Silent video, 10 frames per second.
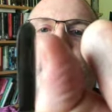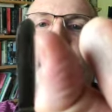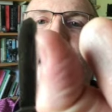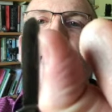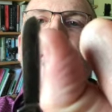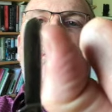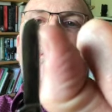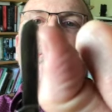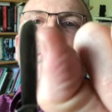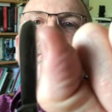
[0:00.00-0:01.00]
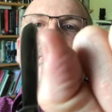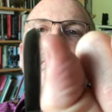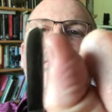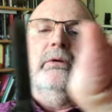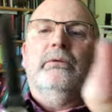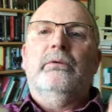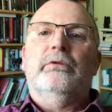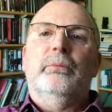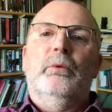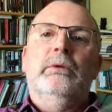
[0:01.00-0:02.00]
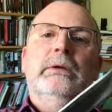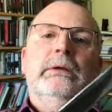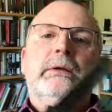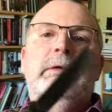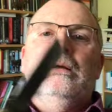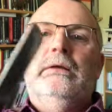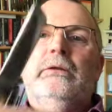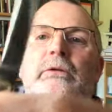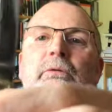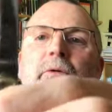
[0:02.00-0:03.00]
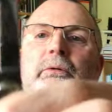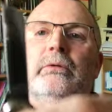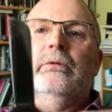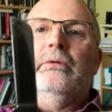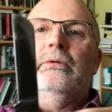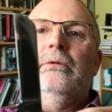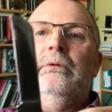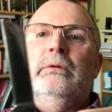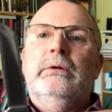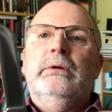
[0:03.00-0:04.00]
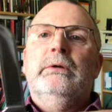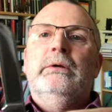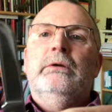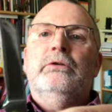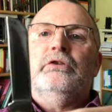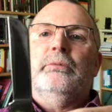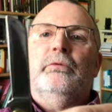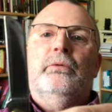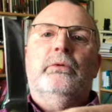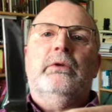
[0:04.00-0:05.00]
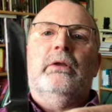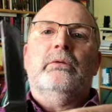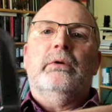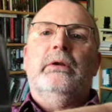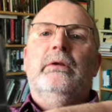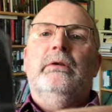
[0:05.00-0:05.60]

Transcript: my thumb knuckle, so it's very very small. And then you've got the sheep's foot on the other end.